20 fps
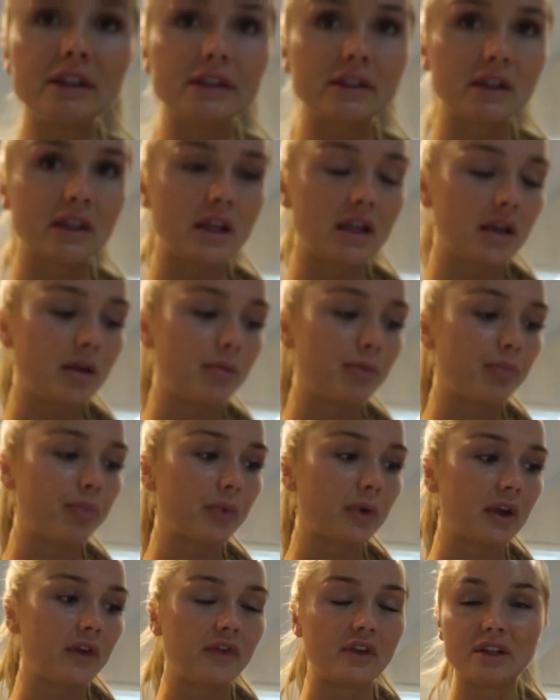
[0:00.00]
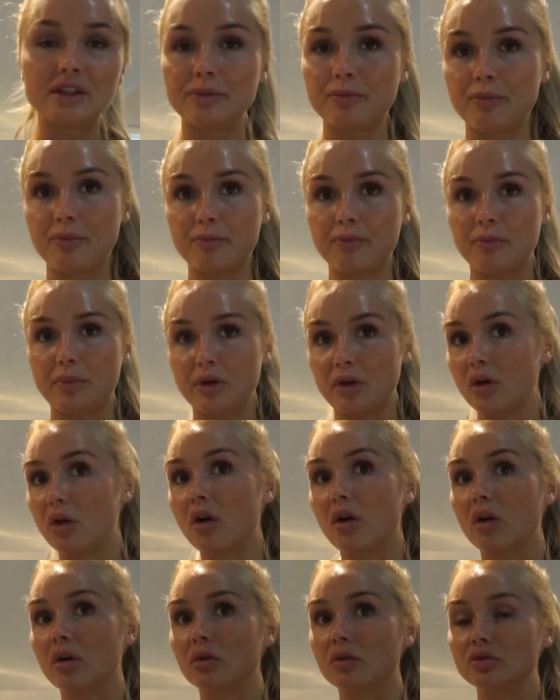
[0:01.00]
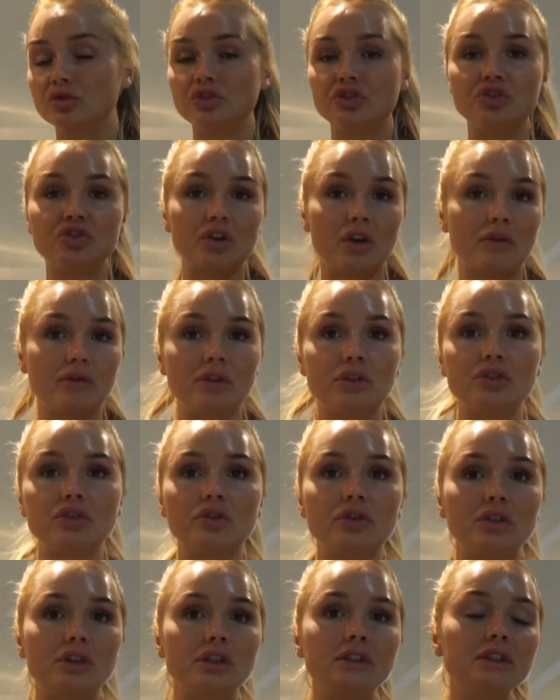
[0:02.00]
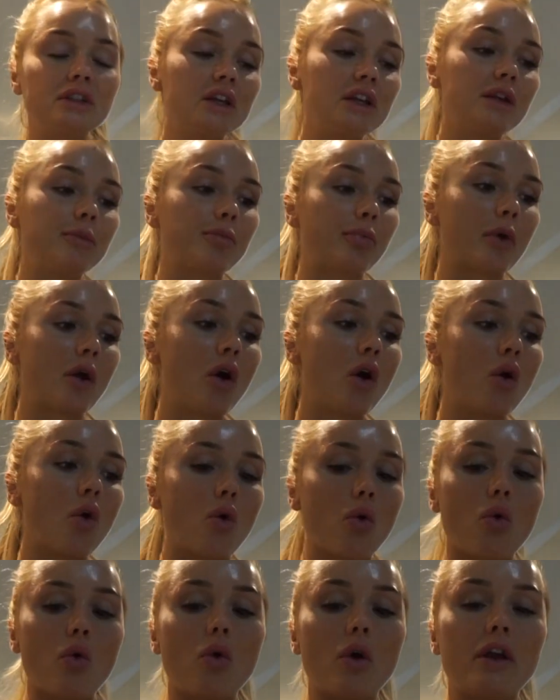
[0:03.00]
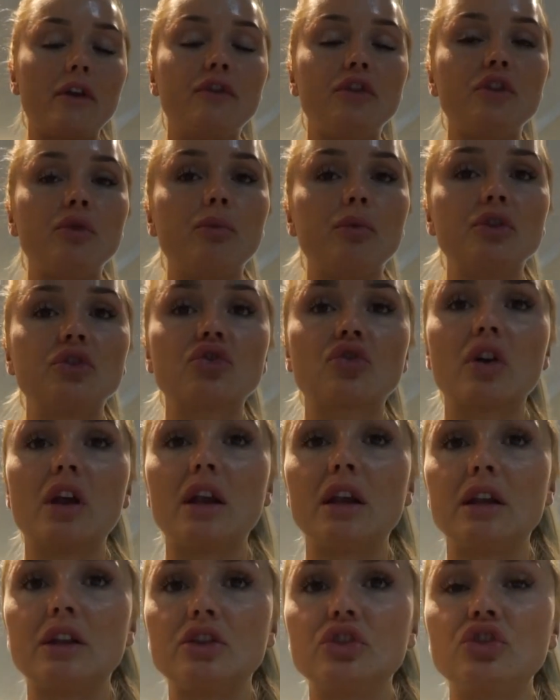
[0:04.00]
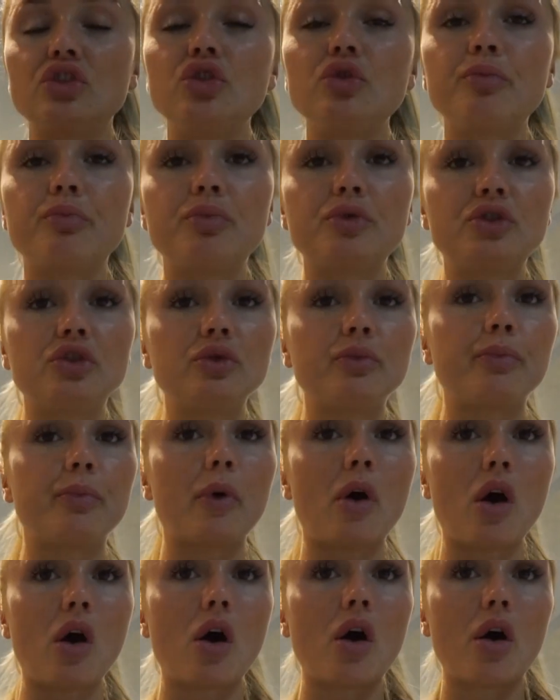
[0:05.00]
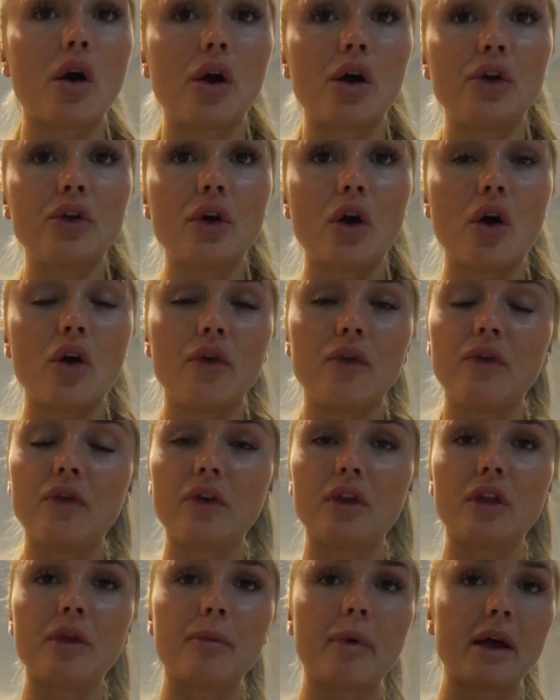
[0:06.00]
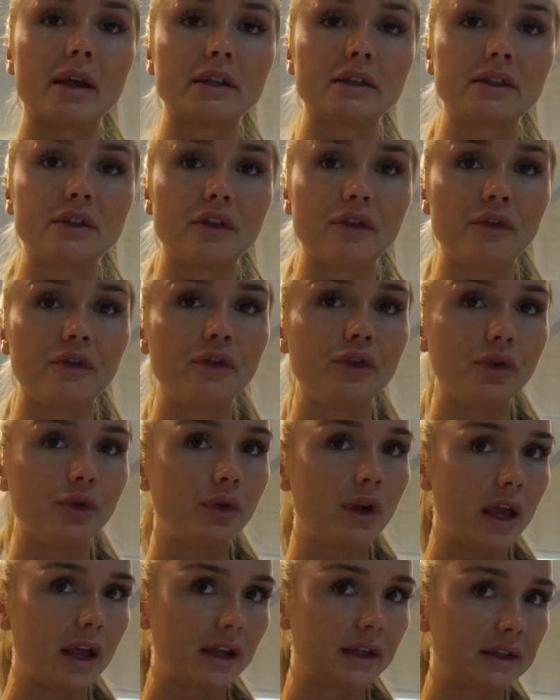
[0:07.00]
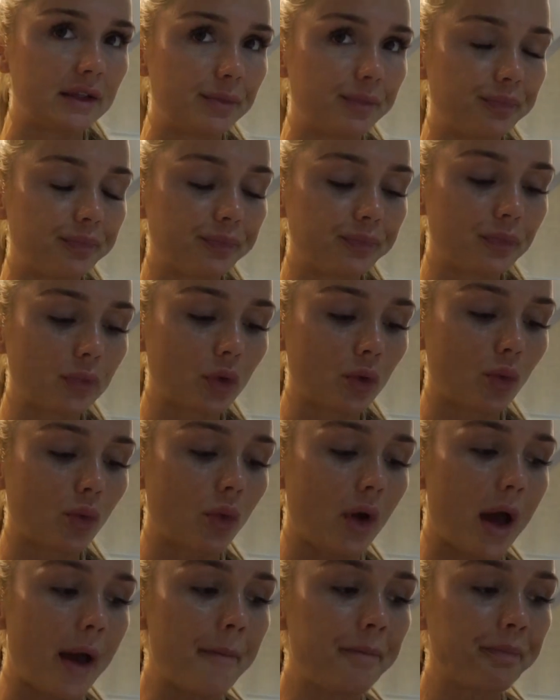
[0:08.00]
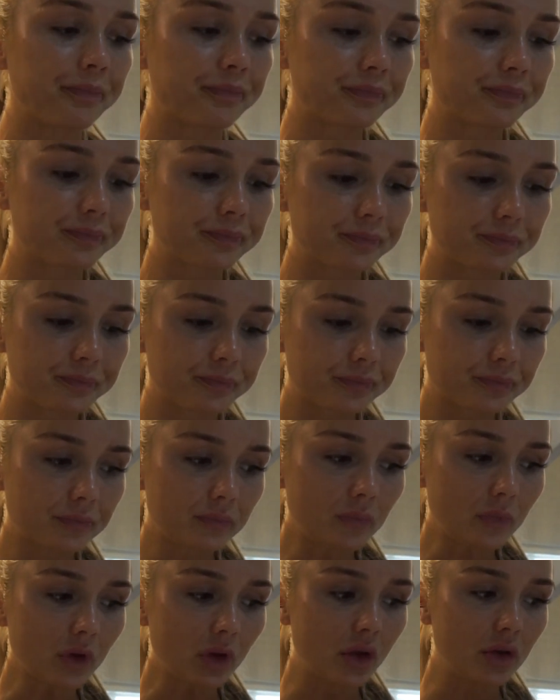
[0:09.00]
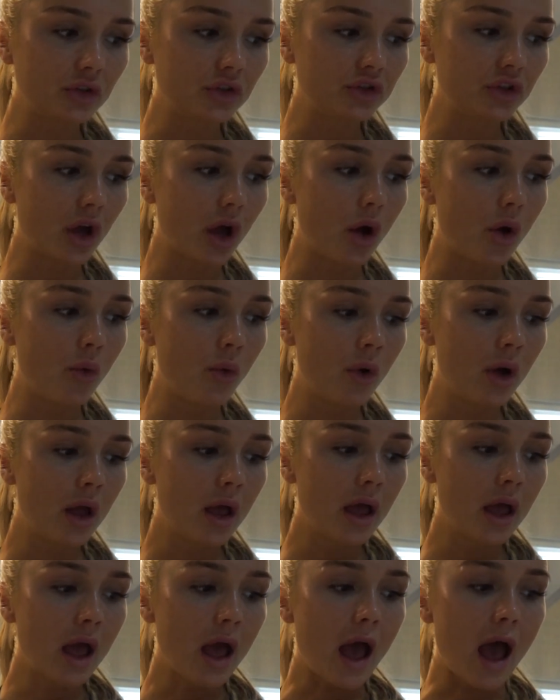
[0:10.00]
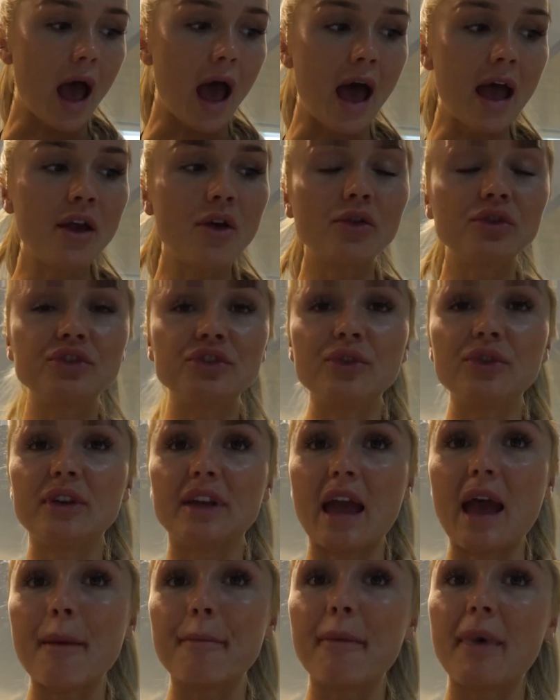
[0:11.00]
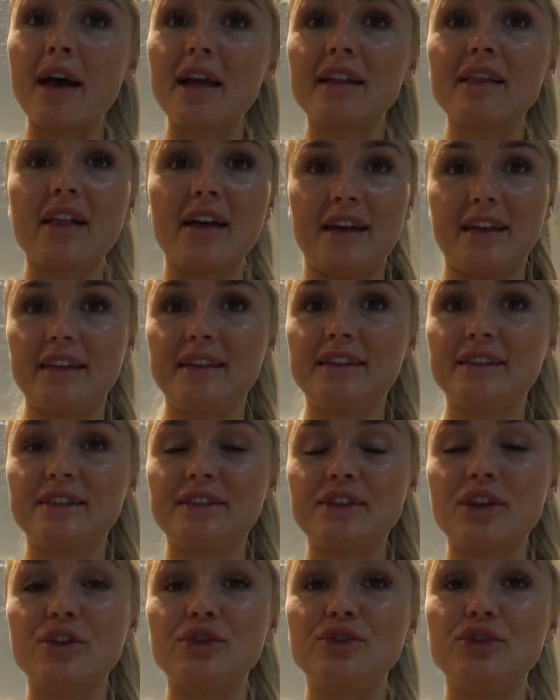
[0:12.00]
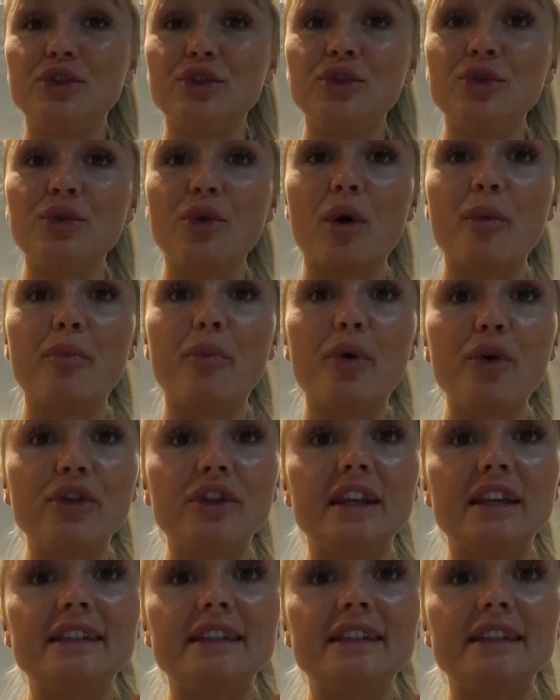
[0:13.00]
your sleep, if it's been hot, or just generally during your sleep, or if you've been training super, super hard over the past few days, okay? So I also get my clients to put